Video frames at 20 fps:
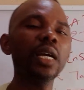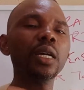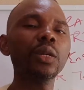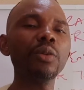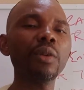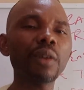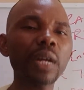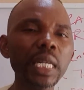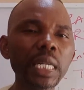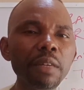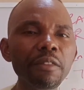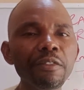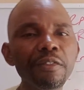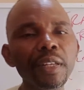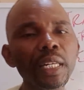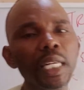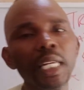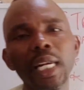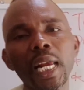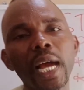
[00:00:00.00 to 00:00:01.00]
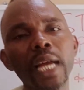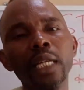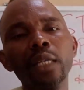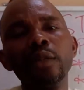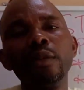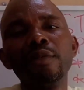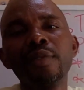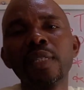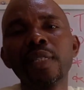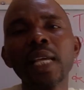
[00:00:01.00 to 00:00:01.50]
you're already feeling like
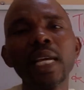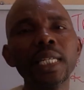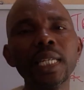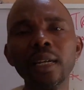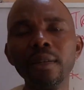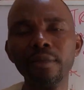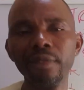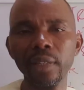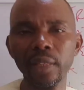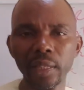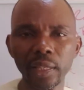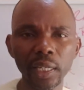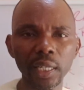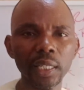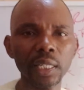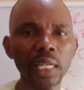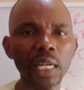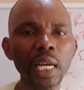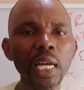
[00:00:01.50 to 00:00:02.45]
you've said everything.